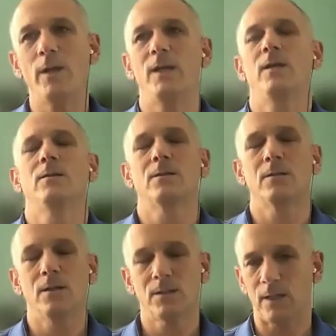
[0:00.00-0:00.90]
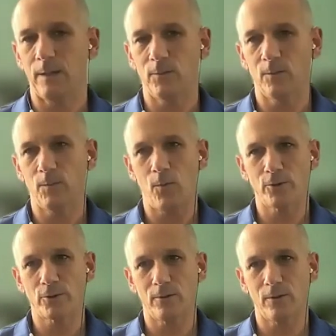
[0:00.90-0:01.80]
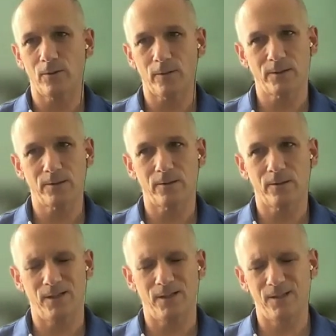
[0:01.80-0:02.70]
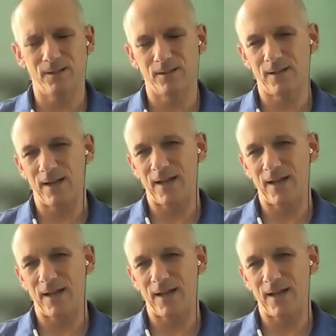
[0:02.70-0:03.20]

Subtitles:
what is a Sleipner proportional thruster and